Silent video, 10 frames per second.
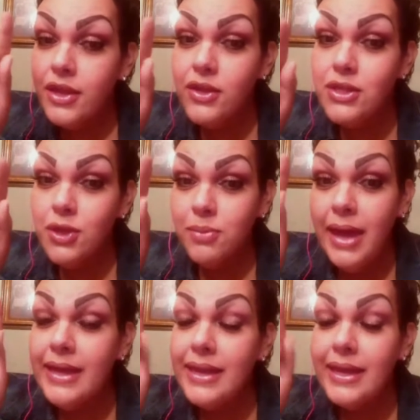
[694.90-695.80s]
you told me
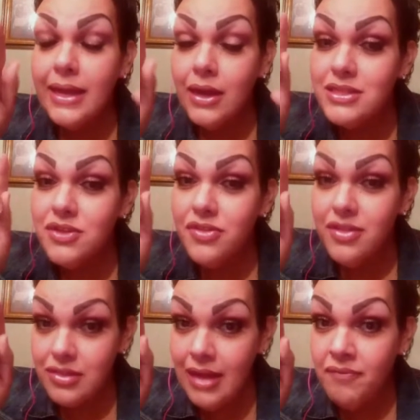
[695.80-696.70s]
I couldn't get on until the
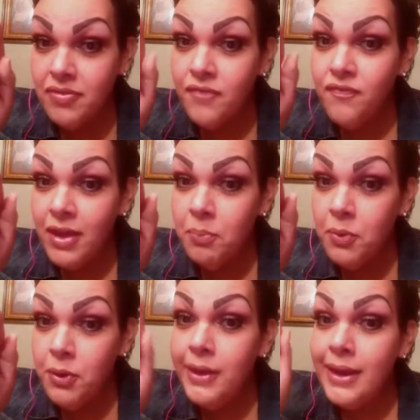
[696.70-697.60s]
7th of
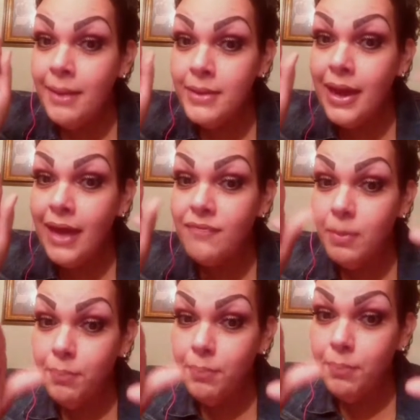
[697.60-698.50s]
April, and I'm gonna have to
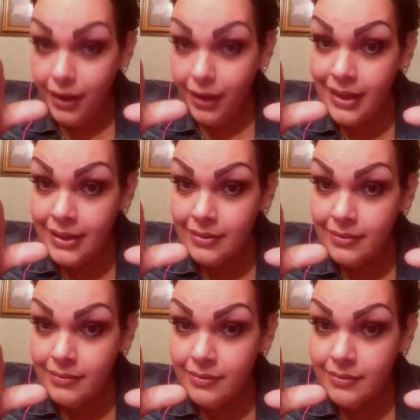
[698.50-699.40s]
break that
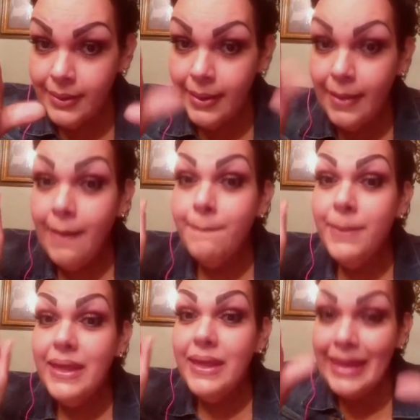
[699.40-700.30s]

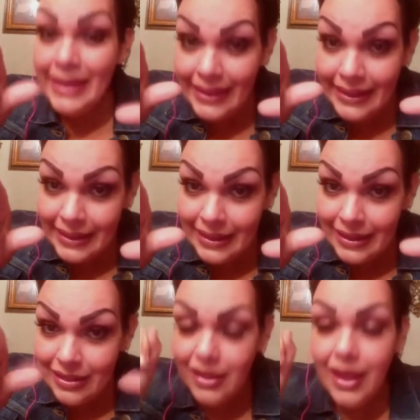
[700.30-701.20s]

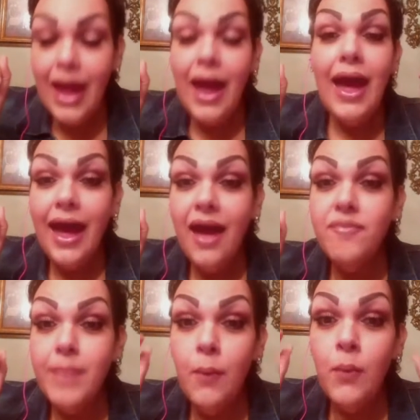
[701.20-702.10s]
because I
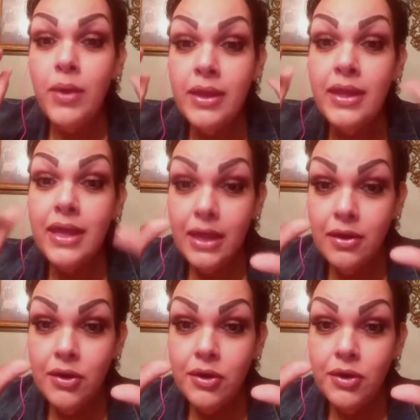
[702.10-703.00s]
have my 1
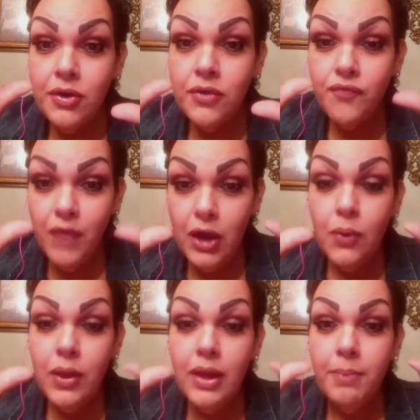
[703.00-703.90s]
year
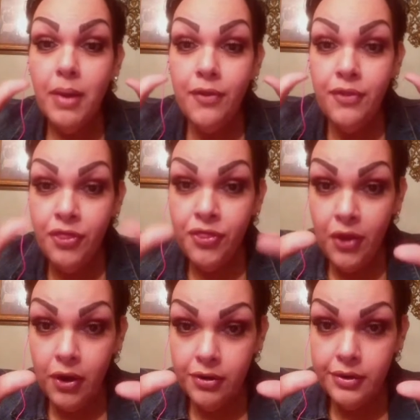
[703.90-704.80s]
follow up on the
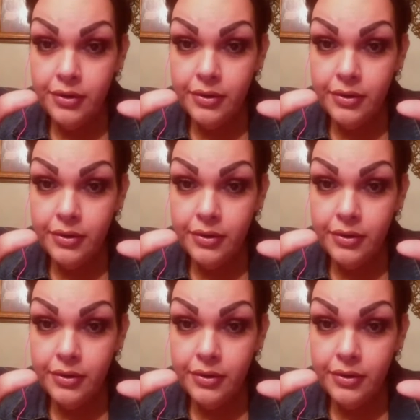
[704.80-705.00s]
3rd.